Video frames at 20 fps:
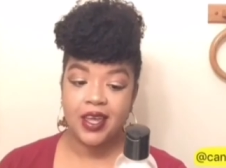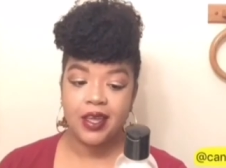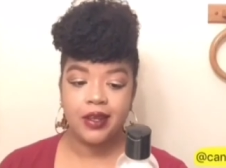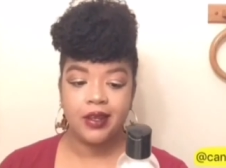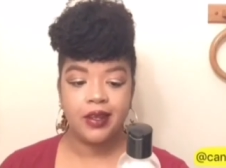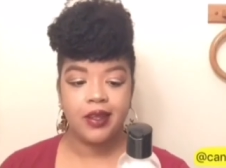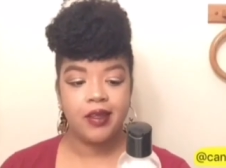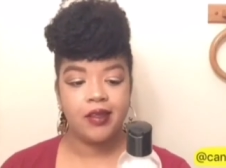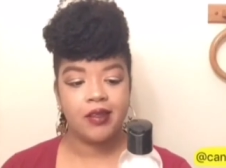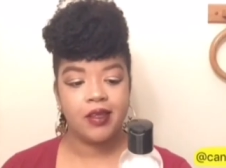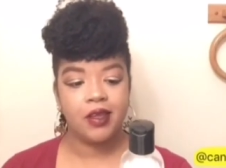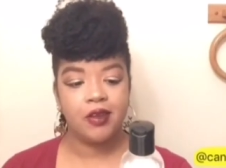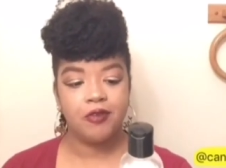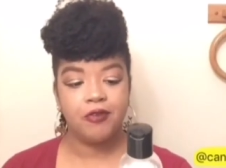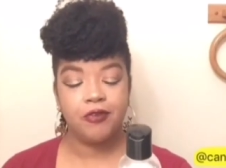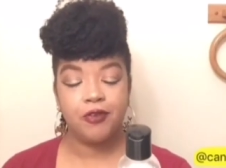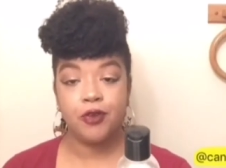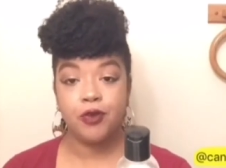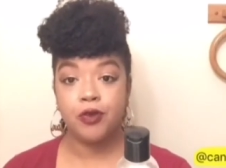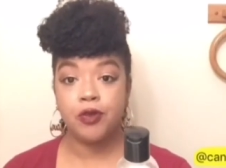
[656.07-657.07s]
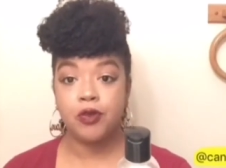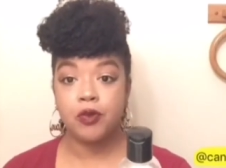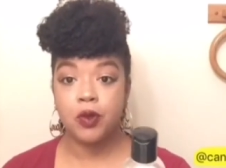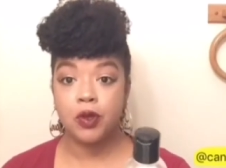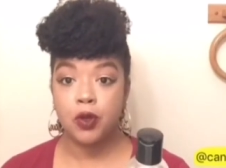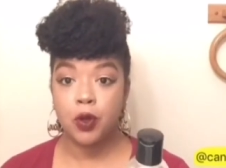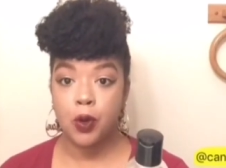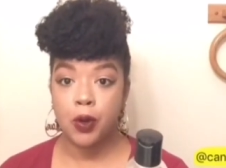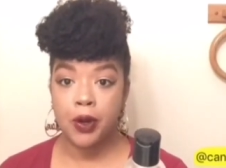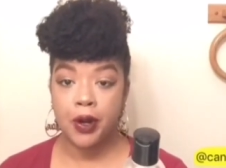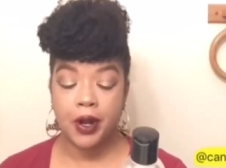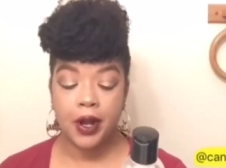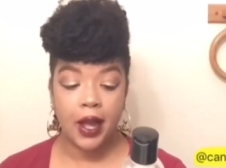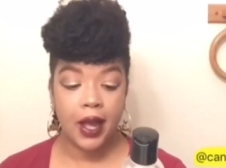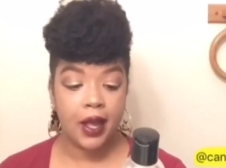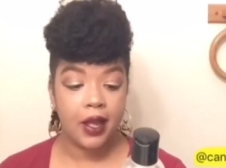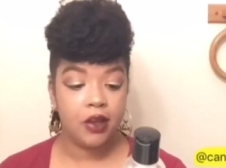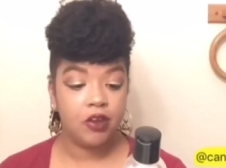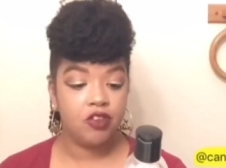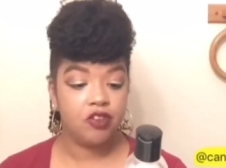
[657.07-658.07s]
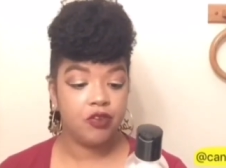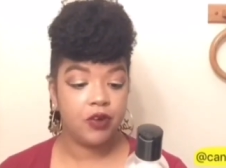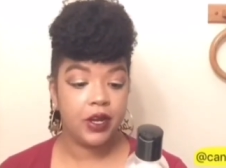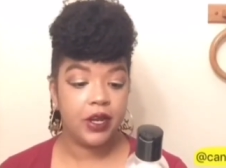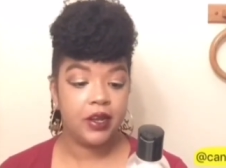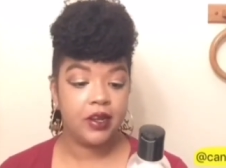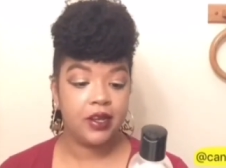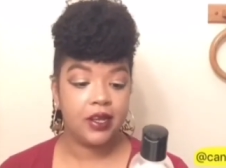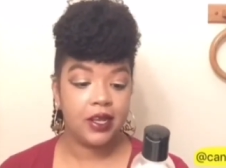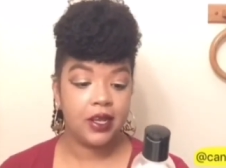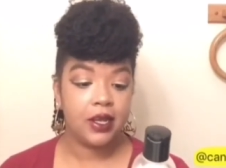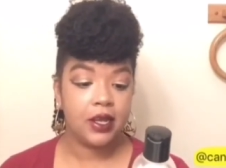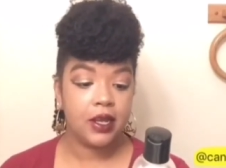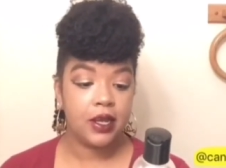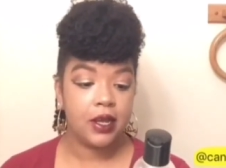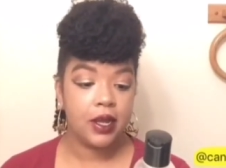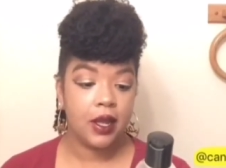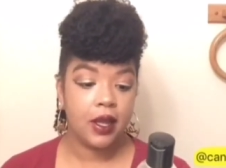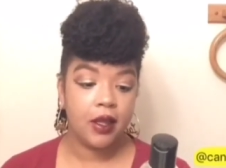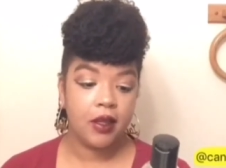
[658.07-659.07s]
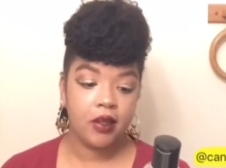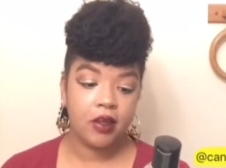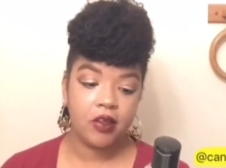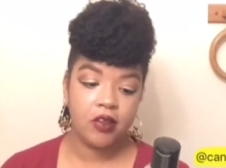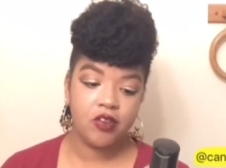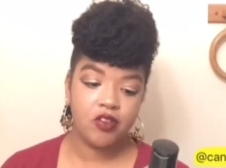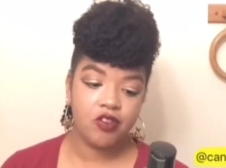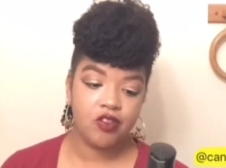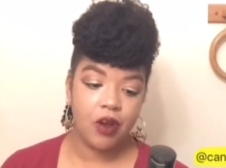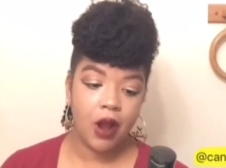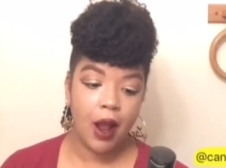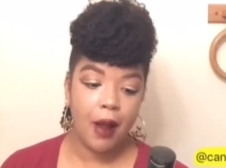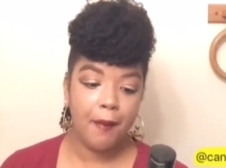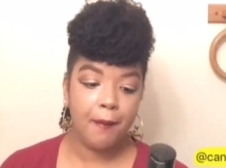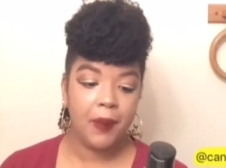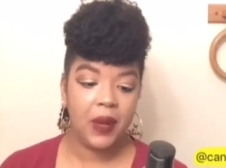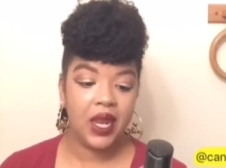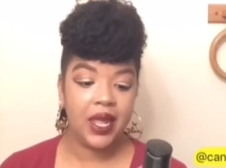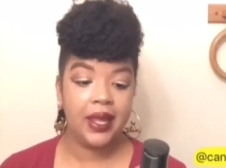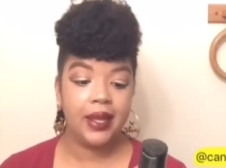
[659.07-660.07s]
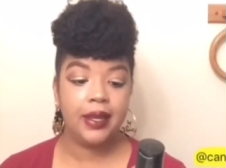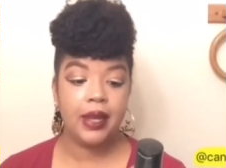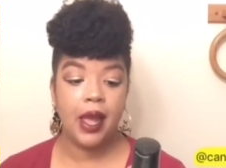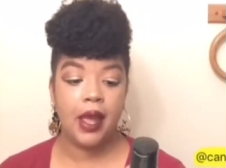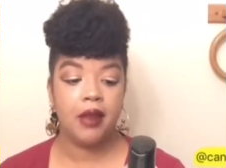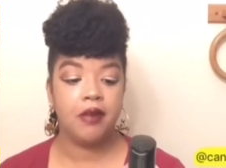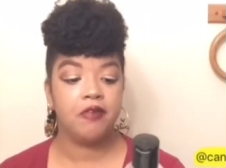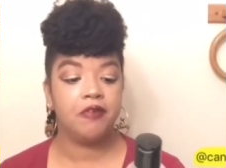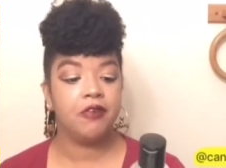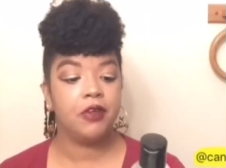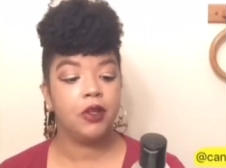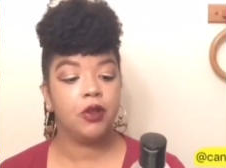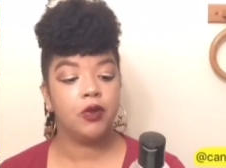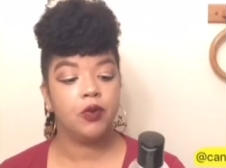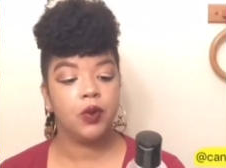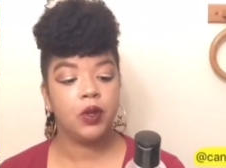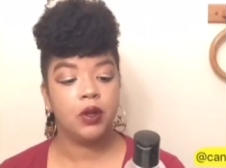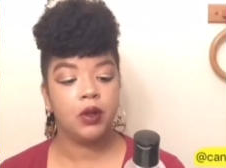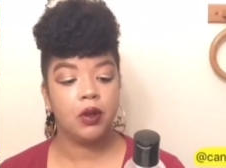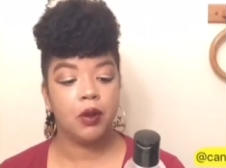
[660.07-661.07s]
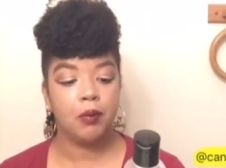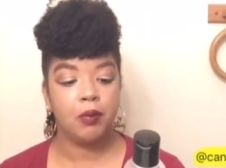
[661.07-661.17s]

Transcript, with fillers: It is infused with our hydrating extract blend and filled with